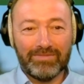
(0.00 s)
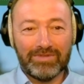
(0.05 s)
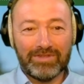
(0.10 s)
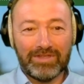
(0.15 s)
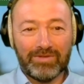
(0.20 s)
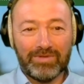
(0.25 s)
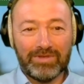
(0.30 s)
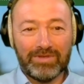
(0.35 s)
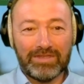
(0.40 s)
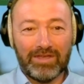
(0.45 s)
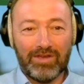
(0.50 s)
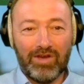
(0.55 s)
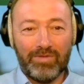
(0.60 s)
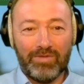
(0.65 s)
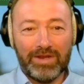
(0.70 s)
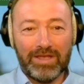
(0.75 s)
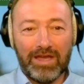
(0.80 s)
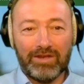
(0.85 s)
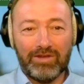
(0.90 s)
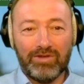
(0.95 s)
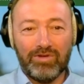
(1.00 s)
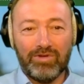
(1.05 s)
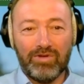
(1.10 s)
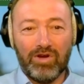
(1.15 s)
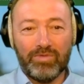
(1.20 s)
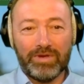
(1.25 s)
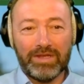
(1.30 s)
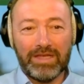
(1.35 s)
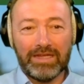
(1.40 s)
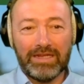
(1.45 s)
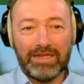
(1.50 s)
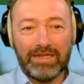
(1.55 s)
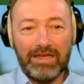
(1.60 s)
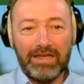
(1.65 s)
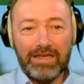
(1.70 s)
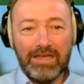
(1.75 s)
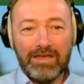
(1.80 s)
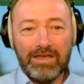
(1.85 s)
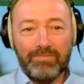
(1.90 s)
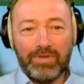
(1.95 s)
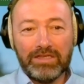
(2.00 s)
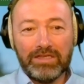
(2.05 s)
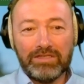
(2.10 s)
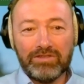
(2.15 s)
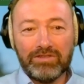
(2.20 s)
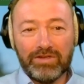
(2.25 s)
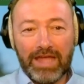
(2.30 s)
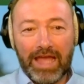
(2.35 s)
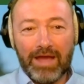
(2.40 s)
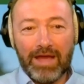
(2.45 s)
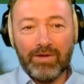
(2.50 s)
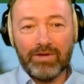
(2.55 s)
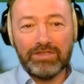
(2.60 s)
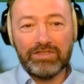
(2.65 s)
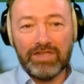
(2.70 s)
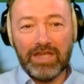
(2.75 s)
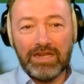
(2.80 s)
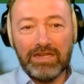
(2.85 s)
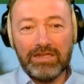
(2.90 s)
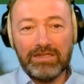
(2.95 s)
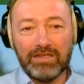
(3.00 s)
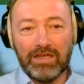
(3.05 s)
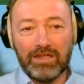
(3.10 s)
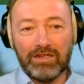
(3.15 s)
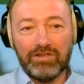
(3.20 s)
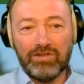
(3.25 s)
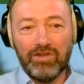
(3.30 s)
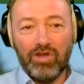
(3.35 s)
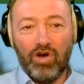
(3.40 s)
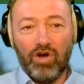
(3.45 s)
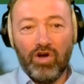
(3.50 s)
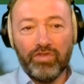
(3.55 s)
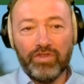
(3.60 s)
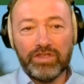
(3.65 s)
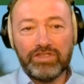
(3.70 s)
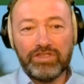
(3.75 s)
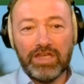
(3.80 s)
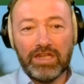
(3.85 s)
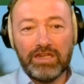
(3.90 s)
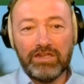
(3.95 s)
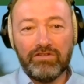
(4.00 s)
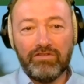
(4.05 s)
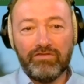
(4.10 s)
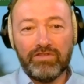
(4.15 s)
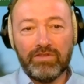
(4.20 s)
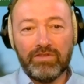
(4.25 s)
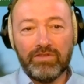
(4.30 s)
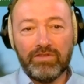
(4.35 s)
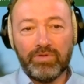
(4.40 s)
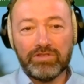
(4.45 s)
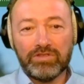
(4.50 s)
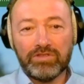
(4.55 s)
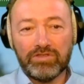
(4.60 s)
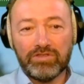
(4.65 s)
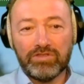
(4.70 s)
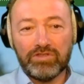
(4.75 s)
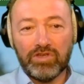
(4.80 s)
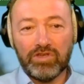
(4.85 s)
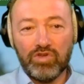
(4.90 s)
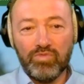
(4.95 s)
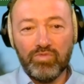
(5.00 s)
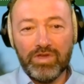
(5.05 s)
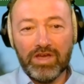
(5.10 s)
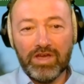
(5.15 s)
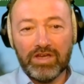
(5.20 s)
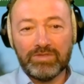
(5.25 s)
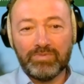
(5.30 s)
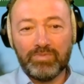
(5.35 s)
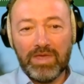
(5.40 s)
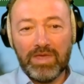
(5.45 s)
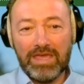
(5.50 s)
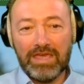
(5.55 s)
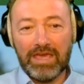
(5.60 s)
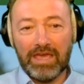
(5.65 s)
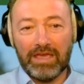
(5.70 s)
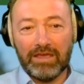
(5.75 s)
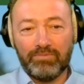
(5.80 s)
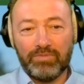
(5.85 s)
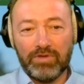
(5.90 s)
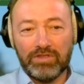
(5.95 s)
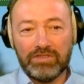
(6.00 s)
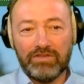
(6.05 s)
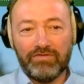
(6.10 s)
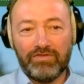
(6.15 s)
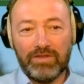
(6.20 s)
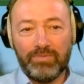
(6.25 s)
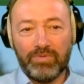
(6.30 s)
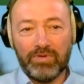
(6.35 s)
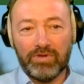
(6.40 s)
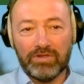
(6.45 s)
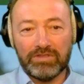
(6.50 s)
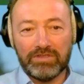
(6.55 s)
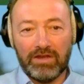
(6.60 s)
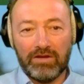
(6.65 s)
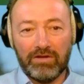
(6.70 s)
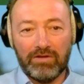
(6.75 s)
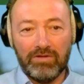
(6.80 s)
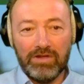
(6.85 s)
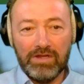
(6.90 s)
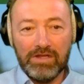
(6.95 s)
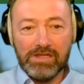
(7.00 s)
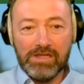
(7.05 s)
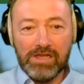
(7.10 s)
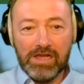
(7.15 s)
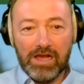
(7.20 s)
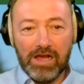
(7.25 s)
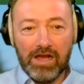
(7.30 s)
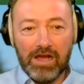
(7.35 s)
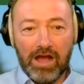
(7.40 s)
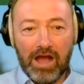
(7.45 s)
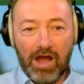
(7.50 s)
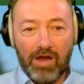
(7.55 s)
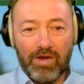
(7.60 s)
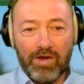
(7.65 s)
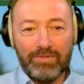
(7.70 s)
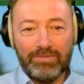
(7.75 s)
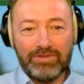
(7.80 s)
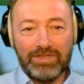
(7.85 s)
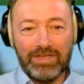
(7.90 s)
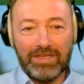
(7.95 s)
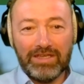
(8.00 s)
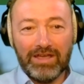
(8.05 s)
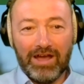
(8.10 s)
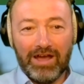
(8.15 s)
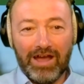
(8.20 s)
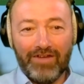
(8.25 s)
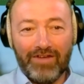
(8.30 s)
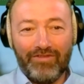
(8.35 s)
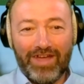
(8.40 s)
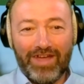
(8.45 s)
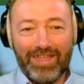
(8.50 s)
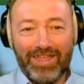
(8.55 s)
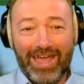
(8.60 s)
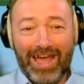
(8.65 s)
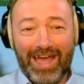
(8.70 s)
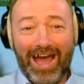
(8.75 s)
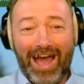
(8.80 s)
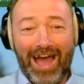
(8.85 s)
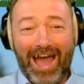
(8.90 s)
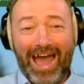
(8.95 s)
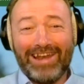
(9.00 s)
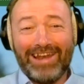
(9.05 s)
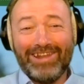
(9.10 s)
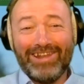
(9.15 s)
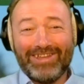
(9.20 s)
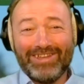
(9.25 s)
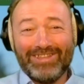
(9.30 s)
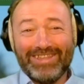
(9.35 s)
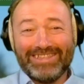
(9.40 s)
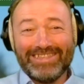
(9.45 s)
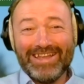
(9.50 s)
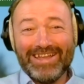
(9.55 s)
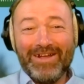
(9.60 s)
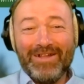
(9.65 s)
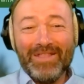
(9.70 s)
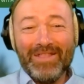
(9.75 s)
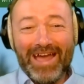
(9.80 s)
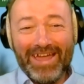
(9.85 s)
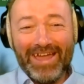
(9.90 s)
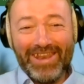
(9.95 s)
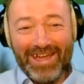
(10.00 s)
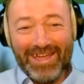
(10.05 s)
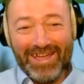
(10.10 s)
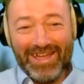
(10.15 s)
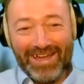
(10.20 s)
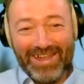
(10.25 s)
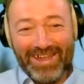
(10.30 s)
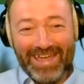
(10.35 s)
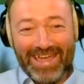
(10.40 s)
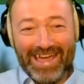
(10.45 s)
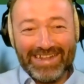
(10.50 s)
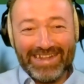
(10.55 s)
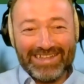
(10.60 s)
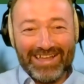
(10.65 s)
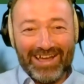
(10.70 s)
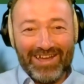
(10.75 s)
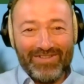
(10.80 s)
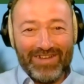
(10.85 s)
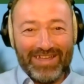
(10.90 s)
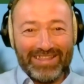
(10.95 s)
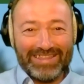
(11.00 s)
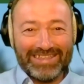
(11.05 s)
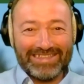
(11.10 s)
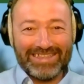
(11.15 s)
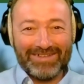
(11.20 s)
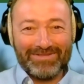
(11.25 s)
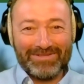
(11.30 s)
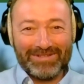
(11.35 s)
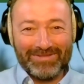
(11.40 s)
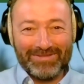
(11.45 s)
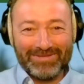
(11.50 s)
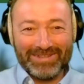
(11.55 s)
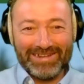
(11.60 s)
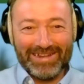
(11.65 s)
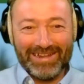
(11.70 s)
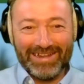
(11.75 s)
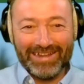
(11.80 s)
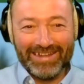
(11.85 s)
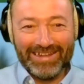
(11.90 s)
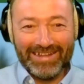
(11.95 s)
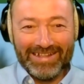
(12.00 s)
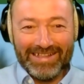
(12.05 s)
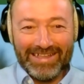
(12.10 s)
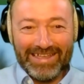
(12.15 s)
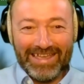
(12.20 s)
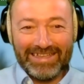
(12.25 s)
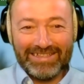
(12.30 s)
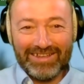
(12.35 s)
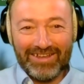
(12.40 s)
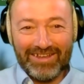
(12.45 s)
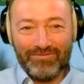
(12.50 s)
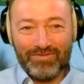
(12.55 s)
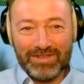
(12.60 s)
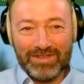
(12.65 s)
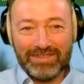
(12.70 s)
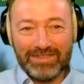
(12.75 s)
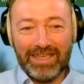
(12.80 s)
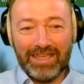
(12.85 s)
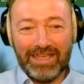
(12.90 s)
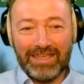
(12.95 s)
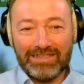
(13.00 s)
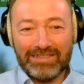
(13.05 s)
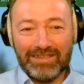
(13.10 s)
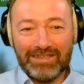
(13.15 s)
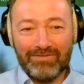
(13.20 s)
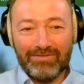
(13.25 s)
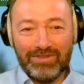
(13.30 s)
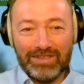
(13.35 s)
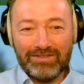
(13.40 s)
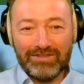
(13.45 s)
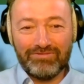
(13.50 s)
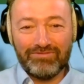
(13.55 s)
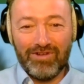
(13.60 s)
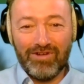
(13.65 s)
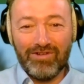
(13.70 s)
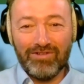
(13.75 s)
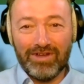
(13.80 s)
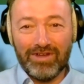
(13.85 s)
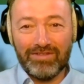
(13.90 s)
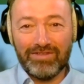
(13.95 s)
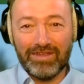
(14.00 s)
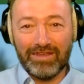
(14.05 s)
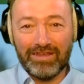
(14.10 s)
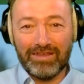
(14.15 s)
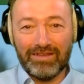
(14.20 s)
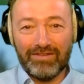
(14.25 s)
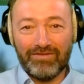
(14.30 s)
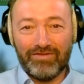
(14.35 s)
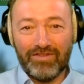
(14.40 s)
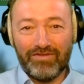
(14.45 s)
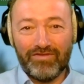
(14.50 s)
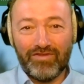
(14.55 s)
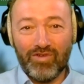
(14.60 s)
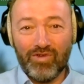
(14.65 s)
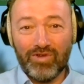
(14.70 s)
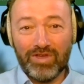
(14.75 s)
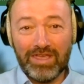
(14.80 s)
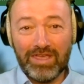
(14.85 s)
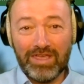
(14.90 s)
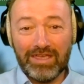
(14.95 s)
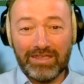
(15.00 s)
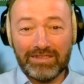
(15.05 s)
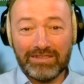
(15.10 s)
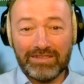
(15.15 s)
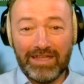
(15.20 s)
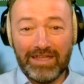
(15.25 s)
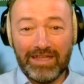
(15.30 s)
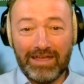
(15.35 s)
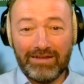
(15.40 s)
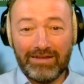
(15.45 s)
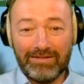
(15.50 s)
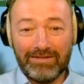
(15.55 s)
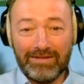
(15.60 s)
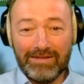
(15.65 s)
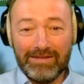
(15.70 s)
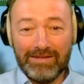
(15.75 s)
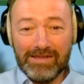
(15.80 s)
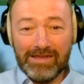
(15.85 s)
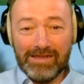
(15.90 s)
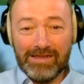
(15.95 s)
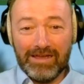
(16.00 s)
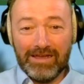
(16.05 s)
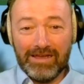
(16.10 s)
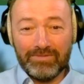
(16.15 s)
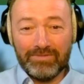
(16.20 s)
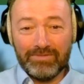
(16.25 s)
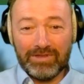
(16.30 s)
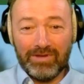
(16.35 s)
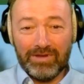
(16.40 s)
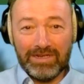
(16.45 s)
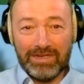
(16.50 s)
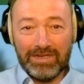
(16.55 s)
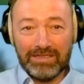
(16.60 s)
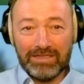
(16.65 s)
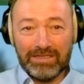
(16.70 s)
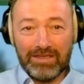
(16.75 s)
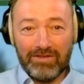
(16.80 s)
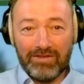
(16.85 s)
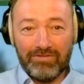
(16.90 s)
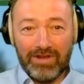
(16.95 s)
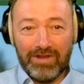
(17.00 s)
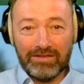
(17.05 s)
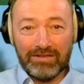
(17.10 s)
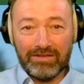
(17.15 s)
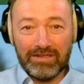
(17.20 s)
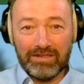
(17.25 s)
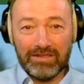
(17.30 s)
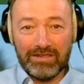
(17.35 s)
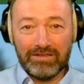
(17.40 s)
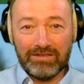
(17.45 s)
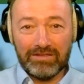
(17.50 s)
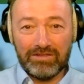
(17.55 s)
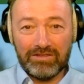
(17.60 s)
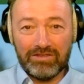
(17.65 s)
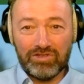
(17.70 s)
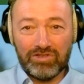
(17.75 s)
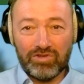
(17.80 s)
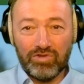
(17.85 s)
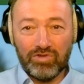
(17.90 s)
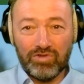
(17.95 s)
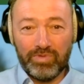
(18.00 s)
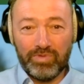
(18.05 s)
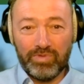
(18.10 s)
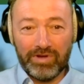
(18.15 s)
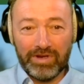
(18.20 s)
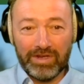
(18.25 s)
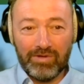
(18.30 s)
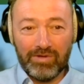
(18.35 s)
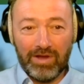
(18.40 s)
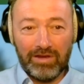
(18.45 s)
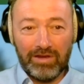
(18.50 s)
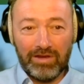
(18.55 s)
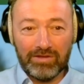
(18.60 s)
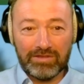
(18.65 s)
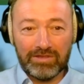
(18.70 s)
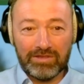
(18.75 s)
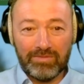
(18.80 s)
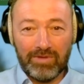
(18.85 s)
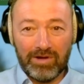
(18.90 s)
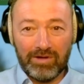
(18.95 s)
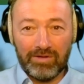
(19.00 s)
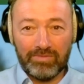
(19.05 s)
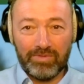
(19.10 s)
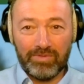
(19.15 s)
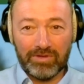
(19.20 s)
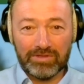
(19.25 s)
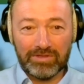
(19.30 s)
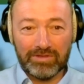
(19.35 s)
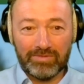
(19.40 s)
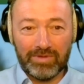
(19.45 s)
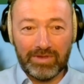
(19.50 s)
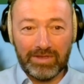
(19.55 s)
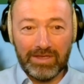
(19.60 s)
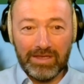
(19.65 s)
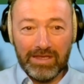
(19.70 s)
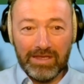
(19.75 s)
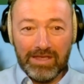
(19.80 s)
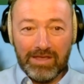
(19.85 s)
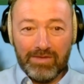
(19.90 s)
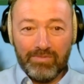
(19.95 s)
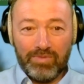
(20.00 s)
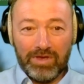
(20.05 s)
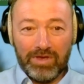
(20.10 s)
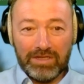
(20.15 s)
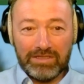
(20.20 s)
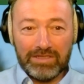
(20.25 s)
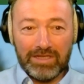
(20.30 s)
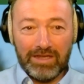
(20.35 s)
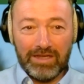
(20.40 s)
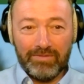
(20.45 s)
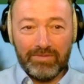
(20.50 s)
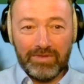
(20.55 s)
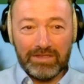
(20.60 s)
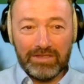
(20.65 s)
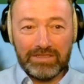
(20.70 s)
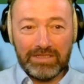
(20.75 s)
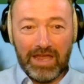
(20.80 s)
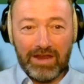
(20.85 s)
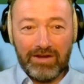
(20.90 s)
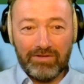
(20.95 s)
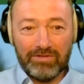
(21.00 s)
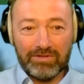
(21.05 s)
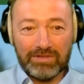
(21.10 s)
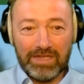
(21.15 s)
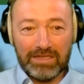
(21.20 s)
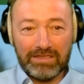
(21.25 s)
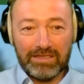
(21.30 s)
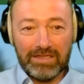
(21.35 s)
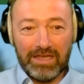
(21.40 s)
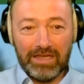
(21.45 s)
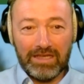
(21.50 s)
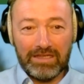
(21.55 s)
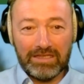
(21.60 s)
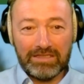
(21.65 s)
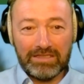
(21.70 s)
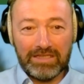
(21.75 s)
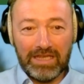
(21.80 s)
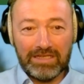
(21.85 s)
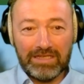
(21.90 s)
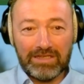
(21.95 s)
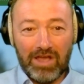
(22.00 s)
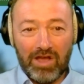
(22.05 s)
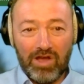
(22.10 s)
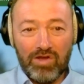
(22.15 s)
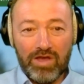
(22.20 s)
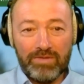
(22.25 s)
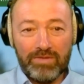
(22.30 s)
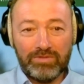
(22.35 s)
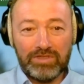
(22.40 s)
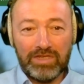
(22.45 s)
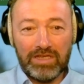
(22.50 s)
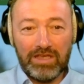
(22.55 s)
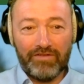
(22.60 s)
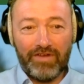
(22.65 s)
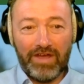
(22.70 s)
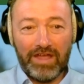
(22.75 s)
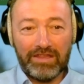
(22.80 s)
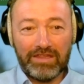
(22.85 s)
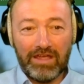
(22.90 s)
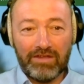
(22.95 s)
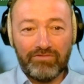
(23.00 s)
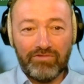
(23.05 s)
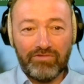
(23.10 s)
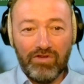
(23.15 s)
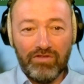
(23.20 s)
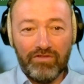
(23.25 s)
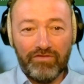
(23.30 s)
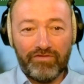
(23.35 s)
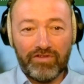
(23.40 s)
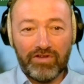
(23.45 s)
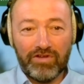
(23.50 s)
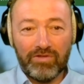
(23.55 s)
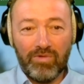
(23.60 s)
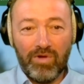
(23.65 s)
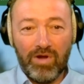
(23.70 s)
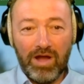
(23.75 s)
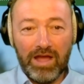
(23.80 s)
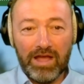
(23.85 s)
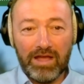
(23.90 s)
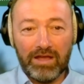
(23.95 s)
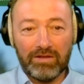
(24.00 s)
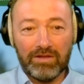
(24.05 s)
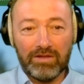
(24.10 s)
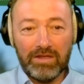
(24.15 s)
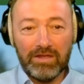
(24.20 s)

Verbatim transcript: So we say obrigado, obrigada, based on our gender, not on the gender of the person to whom we are speaking. Beautifully put, Terrell. OMG, I've had look at this. I've had this coming up tonight. Is I've been saying something's wrong, I think, for 4 years now. So I need to go around and sculpering quite a lot tomorrow, possibly. But Terrell's says, OMG, I've had that wrong for a while.